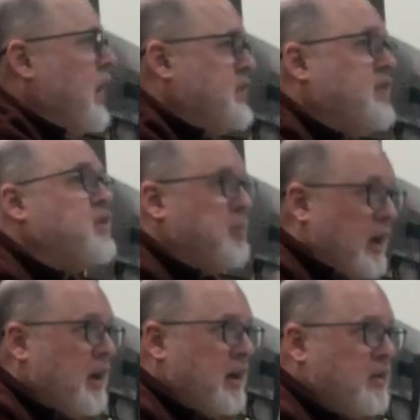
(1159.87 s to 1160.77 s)
is if the
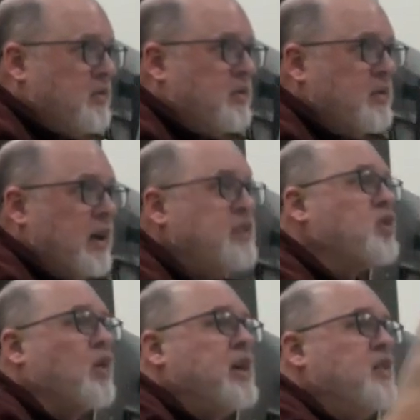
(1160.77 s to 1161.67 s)
means is
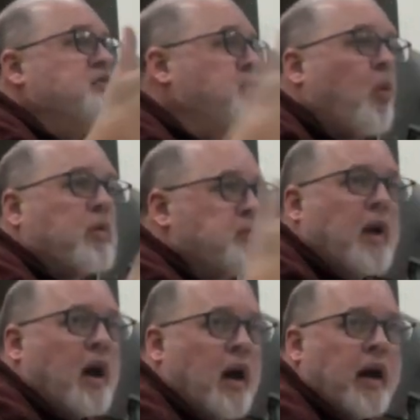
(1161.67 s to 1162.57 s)
already informed
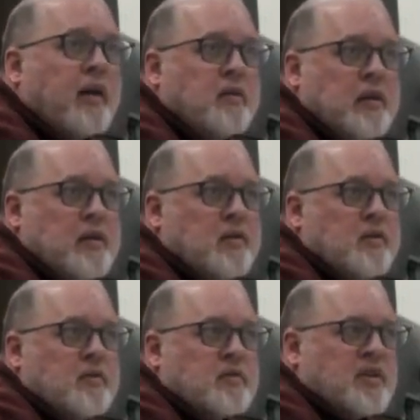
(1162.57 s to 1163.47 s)
by,
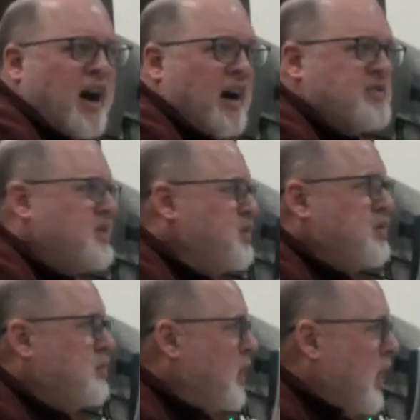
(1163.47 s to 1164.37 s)

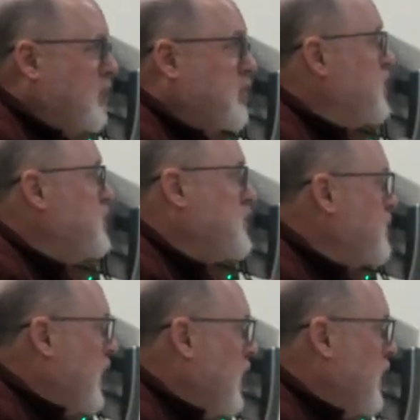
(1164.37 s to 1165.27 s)
constituted by, produced
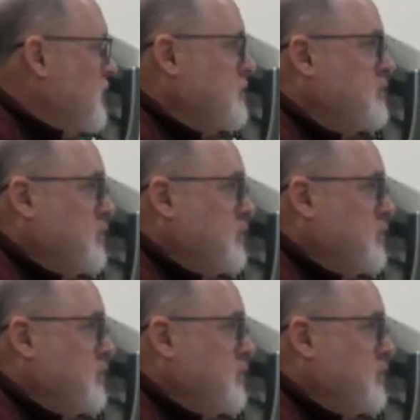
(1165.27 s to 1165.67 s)
by